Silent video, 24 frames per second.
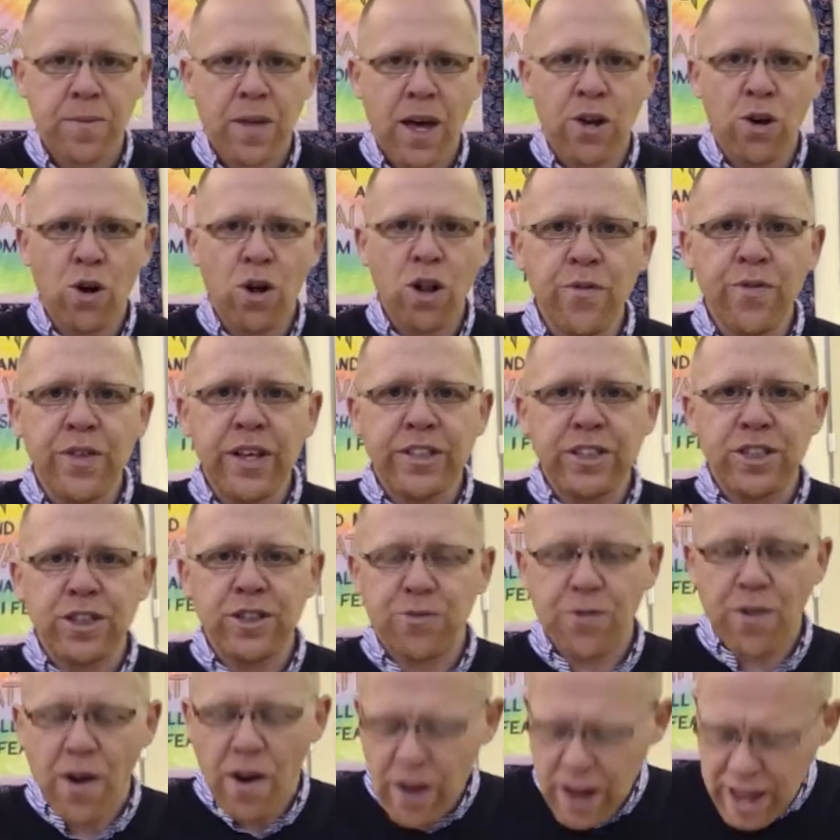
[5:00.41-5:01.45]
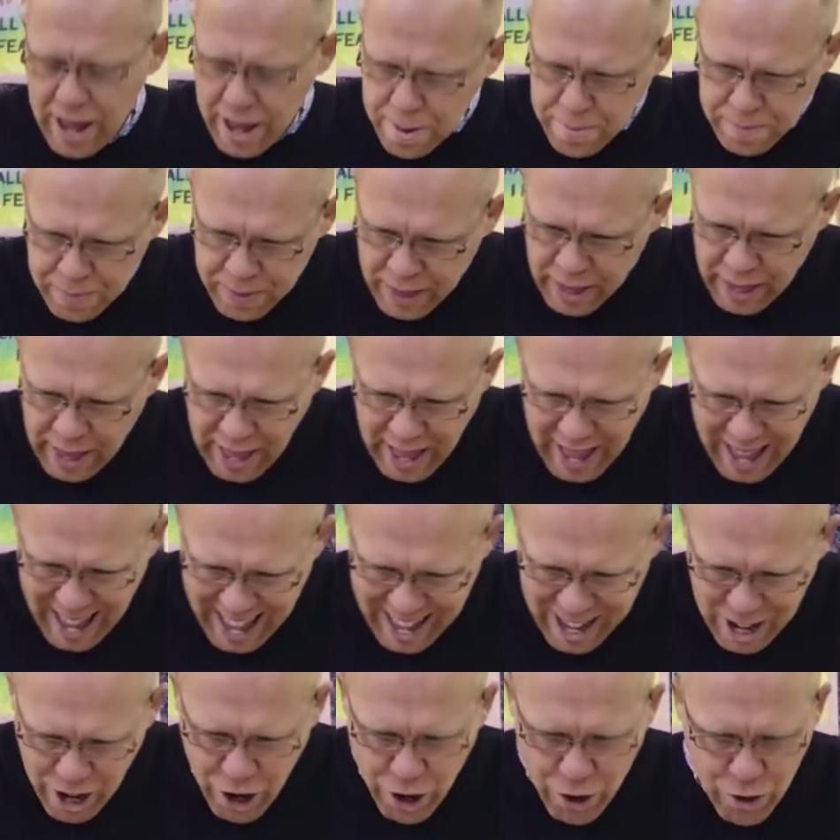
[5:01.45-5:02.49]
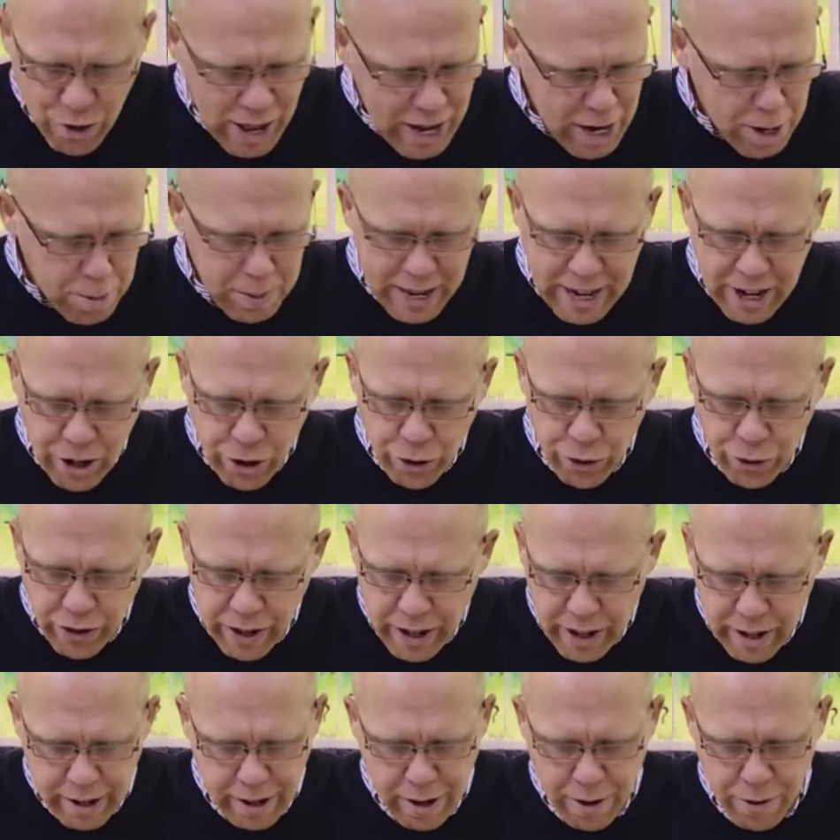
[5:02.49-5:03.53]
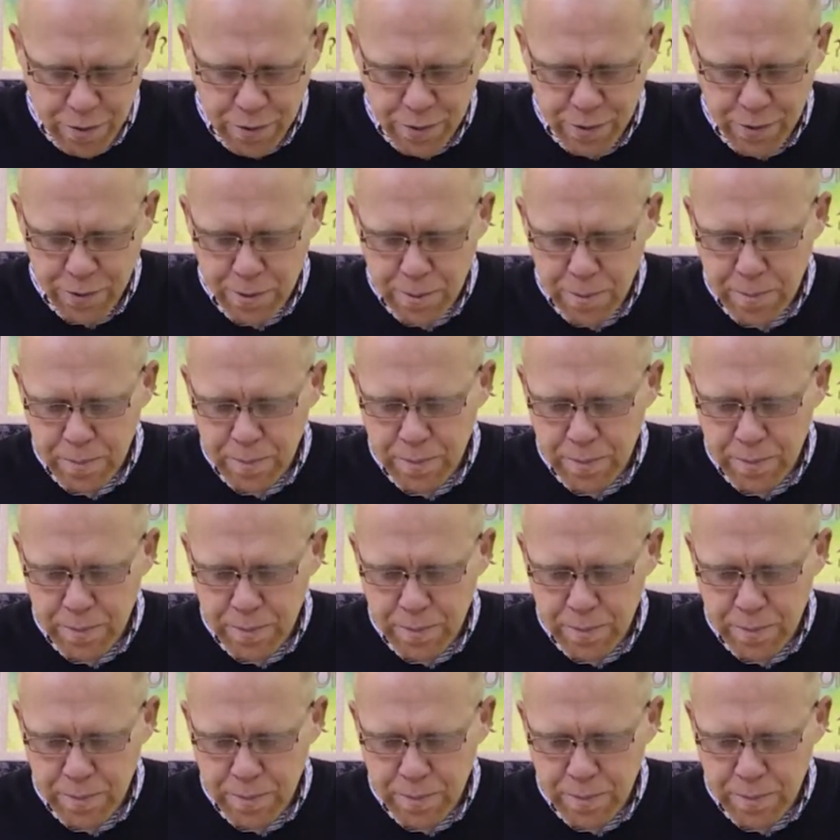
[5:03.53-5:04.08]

And of this is very incredibly creative.